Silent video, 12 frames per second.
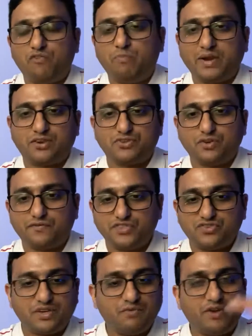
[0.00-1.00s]
Microsoft
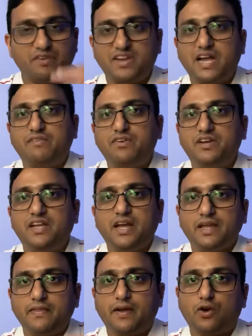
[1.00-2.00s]
Stream, where we covered
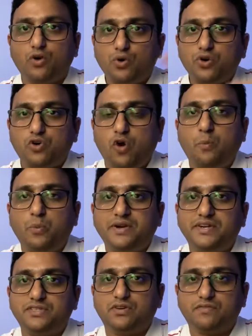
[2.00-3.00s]
the core
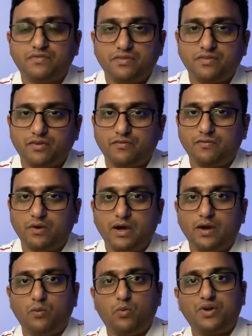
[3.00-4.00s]
components of
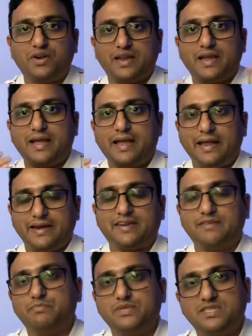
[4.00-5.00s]
what
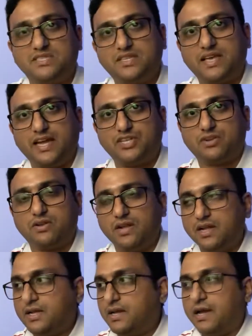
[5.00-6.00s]
encompasses the actual
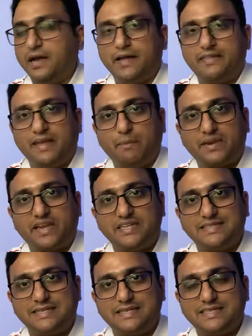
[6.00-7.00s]
the
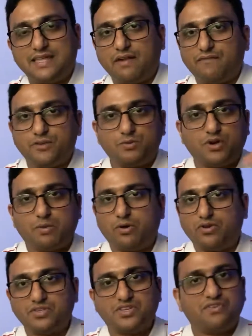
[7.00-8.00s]
application itself. We spoke
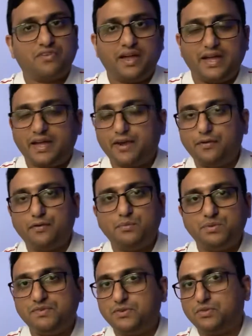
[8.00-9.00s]
about
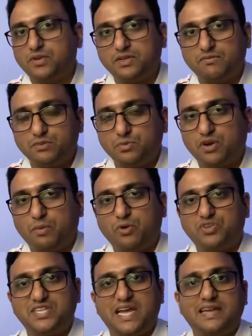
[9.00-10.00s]
groups, we spoke
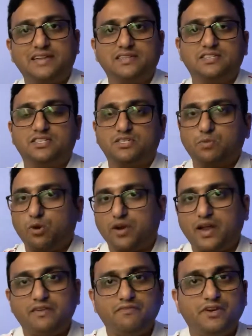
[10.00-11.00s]
about channels,
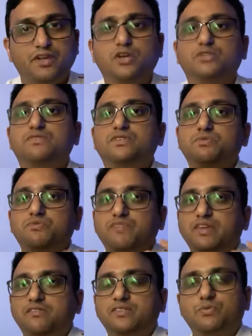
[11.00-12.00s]
spotlight videos.
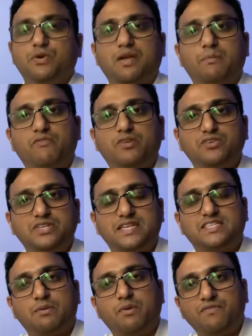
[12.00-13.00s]
We looked
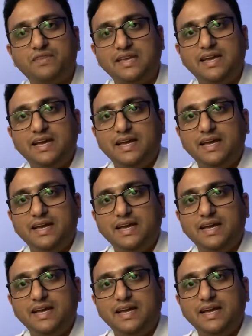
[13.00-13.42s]
at some of the